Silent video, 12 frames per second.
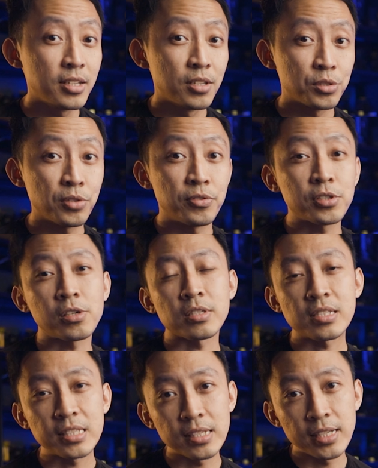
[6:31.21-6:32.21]
So for
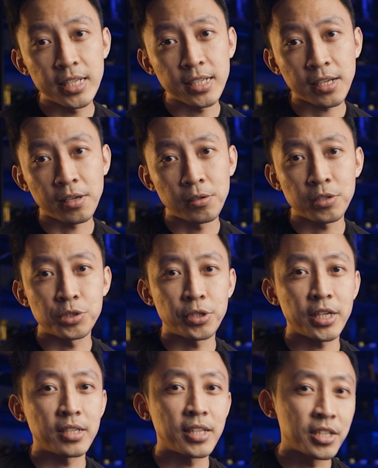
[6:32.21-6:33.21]
concealing and not
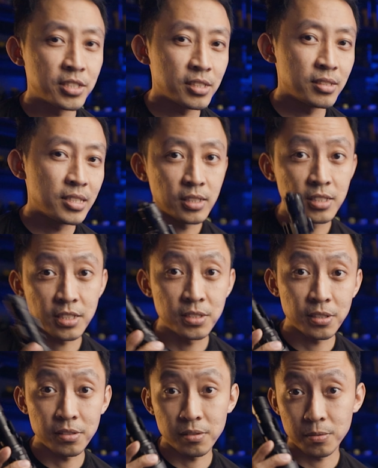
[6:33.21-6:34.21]
drawing attention, this is
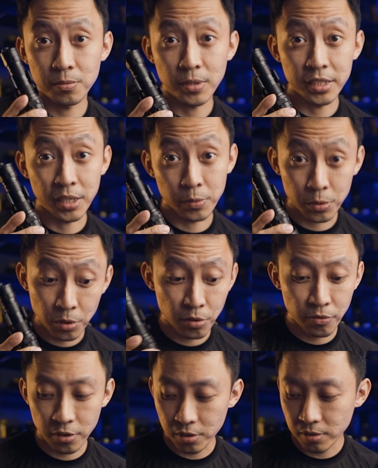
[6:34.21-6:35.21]
not what they would go
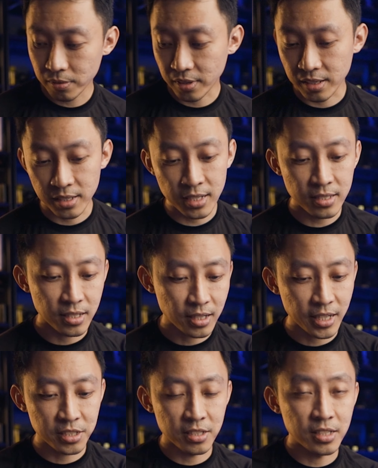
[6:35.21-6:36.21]
for, and these are
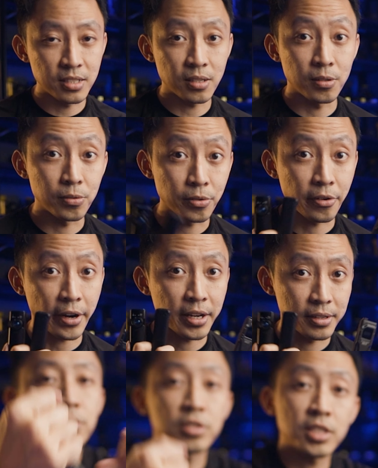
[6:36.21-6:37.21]
actually all great.
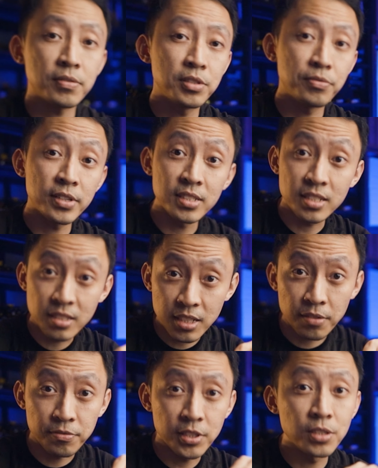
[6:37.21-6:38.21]
For self-defense and
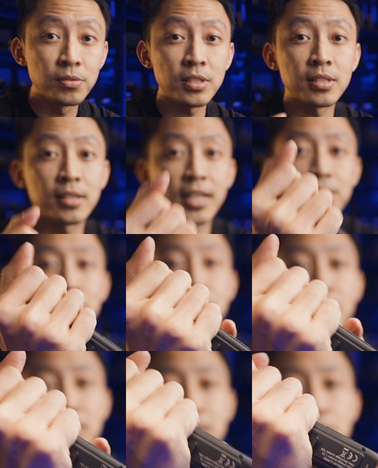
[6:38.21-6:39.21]
safety, you need the light to
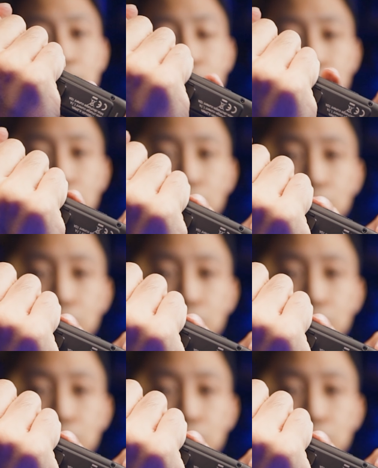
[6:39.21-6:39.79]
stick out a good 2 to